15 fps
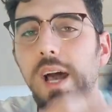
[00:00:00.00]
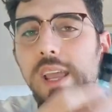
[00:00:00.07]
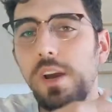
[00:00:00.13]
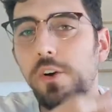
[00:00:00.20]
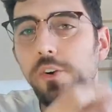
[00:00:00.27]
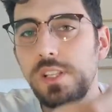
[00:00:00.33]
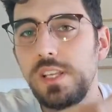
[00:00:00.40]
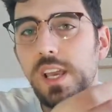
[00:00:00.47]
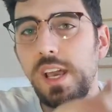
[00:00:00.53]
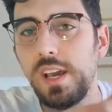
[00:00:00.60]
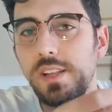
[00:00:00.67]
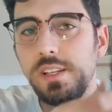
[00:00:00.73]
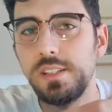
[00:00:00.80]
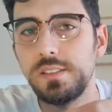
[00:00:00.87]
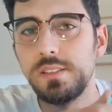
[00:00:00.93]
already
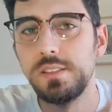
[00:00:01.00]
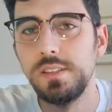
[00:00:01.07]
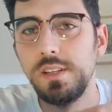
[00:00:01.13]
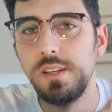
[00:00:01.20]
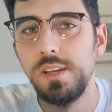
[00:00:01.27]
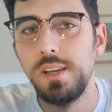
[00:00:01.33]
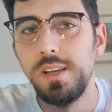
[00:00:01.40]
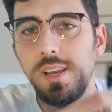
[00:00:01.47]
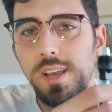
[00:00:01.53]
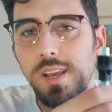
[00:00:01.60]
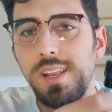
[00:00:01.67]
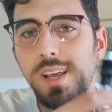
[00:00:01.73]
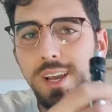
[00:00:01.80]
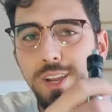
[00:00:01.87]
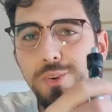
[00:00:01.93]
had it
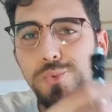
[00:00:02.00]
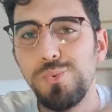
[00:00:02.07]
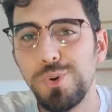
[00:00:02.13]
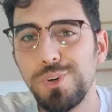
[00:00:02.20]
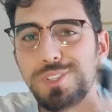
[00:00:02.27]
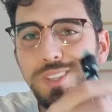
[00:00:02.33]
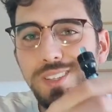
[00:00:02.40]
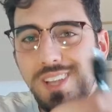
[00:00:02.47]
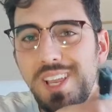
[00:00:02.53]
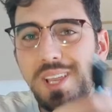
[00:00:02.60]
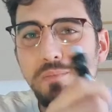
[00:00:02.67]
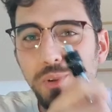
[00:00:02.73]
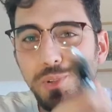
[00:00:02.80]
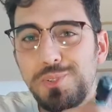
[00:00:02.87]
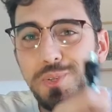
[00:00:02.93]
and I wasn't
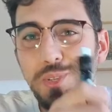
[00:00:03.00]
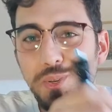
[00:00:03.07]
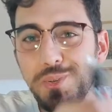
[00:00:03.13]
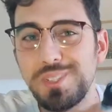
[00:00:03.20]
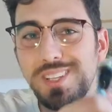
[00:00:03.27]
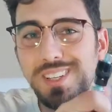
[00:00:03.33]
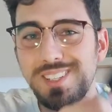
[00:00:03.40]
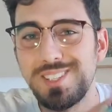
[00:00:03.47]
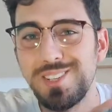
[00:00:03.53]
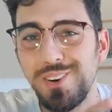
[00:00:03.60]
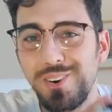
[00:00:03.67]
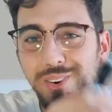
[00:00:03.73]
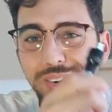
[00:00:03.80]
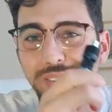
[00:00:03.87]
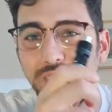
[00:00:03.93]
able to use it,
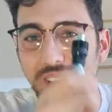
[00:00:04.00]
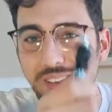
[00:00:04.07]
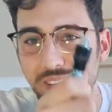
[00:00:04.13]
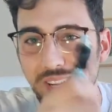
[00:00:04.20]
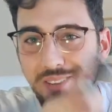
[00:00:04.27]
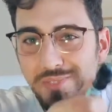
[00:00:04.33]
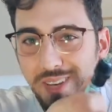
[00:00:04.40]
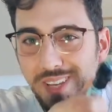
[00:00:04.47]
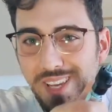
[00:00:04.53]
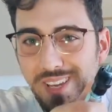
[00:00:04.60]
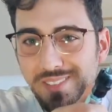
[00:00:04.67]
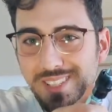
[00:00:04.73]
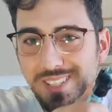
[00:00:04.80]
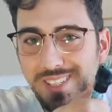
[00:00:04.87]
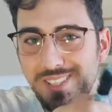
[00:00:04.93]
so even if I
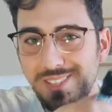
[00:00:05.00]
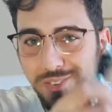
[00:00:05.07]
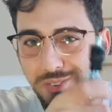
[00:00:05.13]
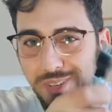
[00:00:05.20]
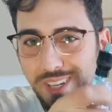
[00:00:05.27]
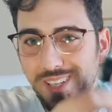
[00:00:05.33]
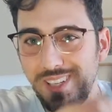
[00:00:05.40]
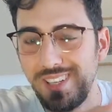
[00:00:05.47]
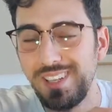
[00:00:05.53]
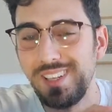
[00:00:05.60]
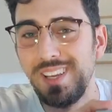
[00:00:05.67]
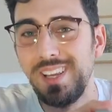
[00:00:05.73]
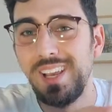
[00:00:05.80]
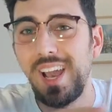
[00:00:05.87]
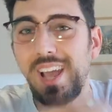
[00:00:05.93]
had this already,
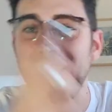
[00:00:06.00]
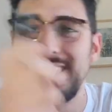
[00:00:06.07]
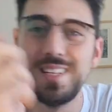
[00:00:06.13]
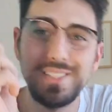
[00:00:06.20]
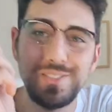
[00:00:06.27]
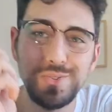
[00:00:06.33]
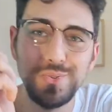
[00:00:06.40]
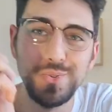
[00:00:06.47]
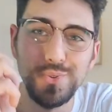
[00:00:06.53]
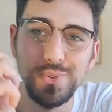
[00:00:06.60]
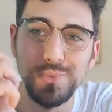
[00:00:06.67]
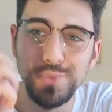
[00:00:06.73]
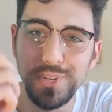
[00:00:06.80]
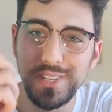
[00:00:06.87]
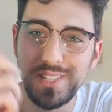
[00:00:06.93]
I needed
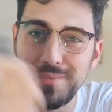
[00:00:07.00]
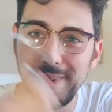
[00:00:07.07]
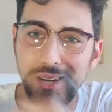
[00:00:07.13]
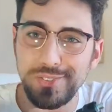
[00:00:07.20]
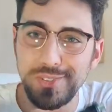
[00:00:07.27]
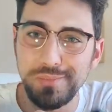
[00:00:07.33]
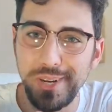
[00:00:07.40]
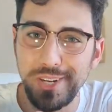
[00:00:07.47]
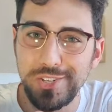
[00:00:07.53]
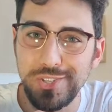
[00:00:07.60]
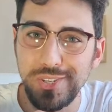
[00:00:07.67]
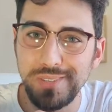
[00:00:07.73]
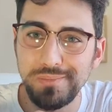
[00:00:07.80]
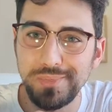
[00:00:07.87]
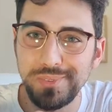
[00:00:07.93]
to bring the bike to the bike
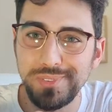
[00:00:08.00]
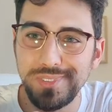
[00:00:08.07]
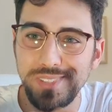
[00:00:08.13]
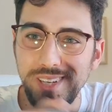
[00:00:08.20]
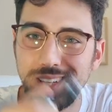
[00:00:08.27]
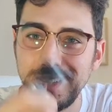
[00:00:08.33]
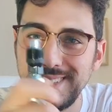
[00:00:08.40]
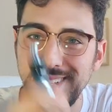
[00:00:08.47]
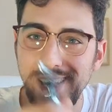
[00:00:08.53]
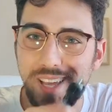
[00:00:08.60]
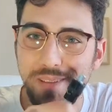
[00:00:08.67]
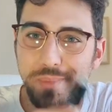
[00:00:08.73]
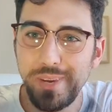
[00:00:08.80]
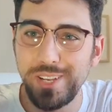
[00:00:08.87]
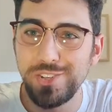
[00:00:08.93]
shop, and
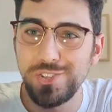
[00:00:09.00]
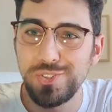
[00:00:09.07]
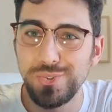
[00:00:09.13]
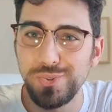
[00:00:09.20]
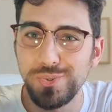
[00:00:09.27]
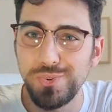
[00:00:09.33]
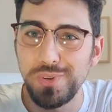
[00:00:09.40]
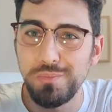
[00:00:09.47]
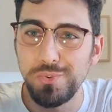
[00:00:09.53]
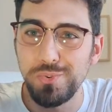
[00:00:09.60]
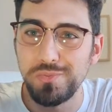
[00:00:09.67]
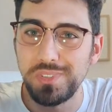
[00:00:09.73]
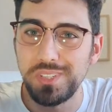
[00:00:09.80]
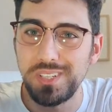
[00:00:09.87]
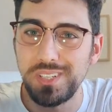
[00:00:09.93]
they managed to
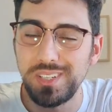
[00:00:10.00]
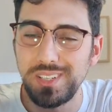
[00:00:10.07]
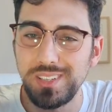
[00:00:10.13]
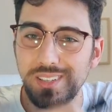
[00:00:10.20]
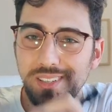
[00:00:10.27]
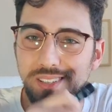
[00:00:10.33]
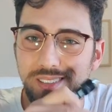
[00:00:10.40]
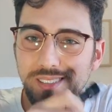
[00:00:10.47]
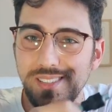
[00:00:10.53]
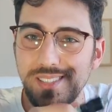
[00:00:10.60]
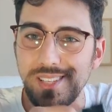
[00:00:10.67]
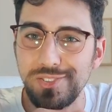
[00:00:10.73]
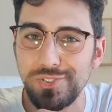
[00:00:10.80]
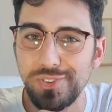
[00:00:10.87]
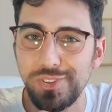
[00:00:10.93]
remove the
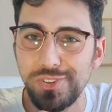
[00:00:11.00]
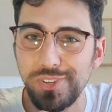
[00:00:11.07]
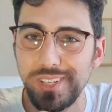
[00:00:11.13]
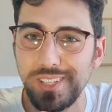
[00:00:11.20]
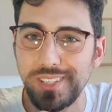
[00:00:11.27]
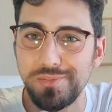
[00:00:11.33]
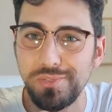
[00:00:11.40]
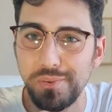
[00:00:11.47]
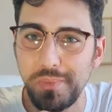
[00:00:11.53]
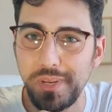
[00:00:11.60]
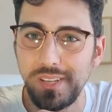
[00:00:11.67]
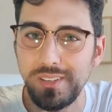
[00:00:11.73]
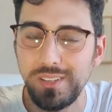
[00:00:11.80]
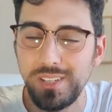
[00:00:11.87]
central crank for me.